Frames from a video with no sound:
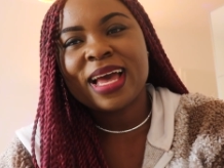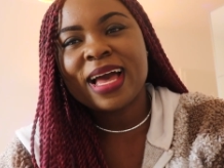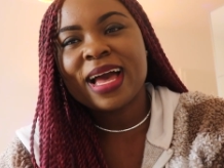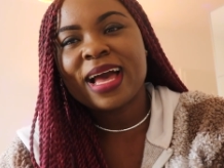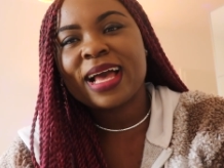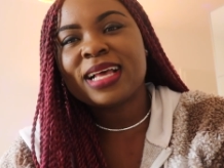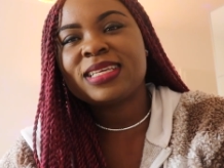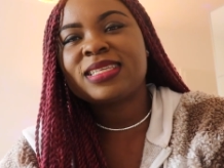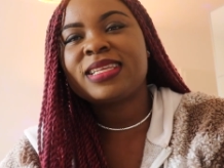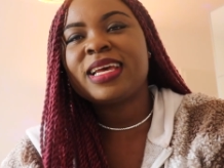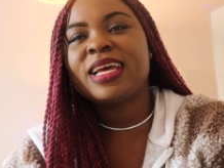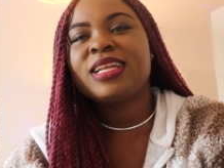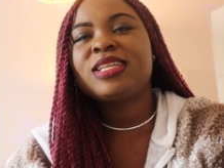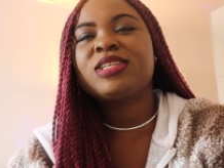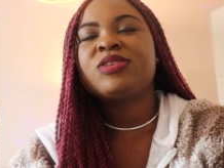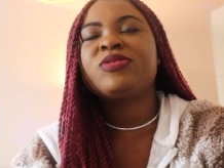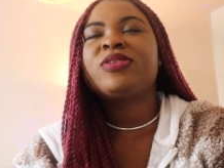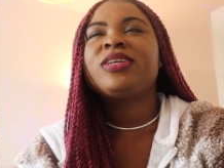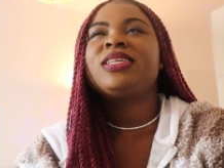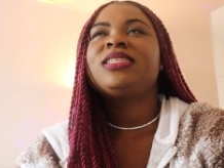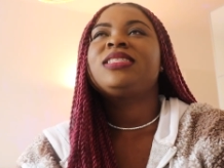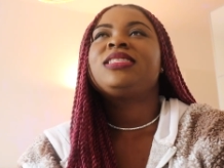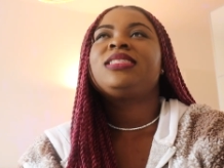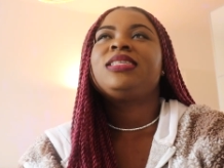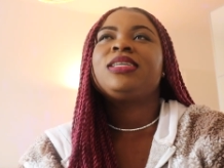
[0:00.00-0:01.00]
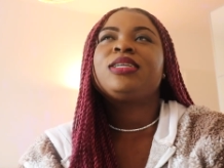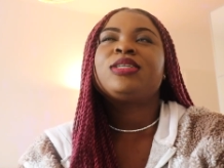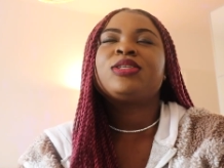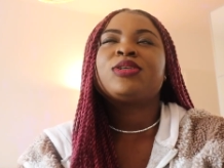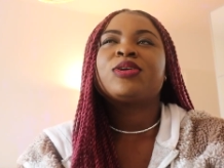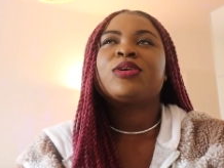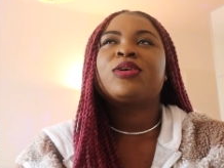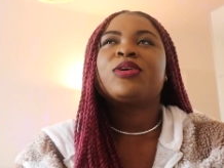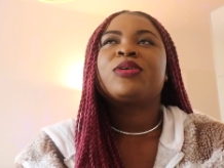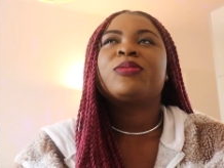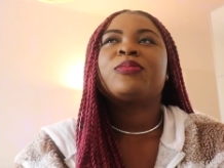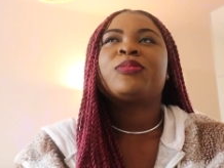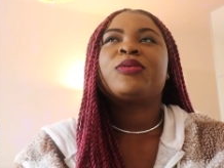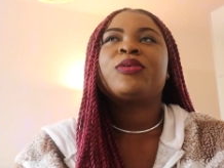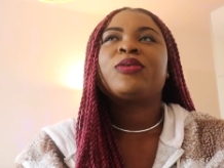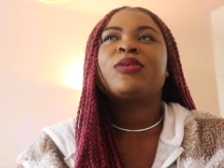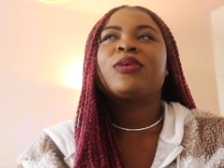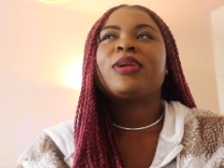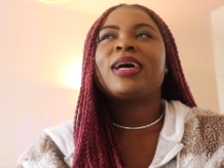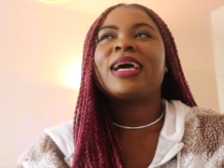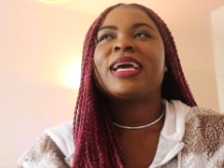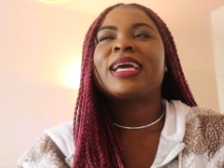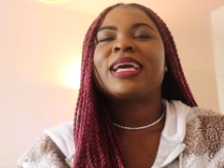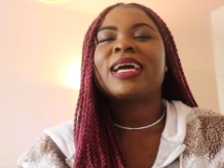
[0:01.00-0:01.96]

I started doing TikTok, but